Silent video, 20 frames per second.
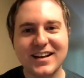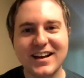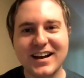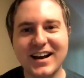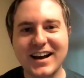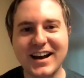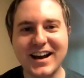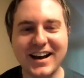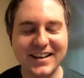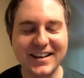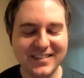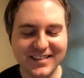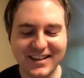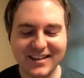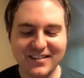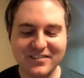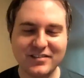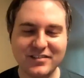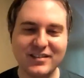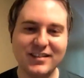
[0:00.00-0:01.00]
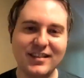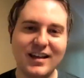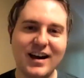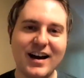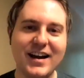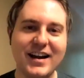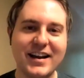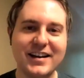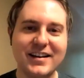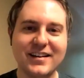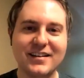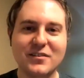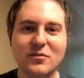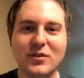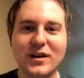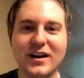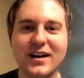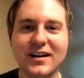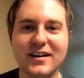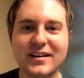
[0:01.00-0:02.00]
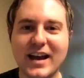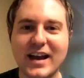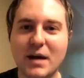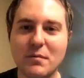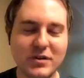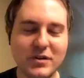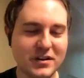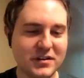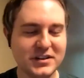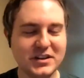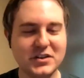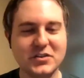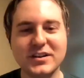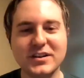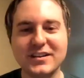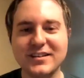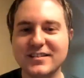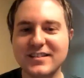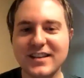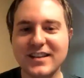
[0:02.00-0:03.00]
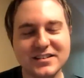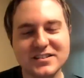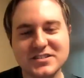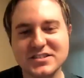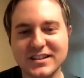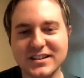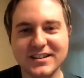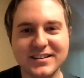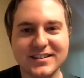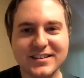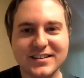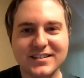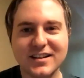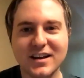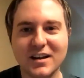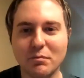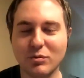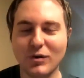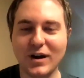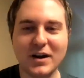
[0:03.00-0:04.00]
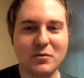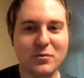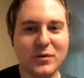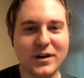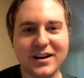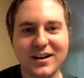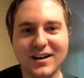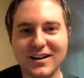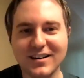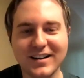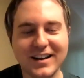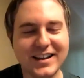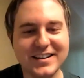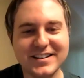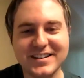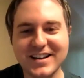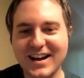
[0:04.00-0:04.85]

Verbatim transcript: I love the line where Gabrielle Union says she's a breadwinner, and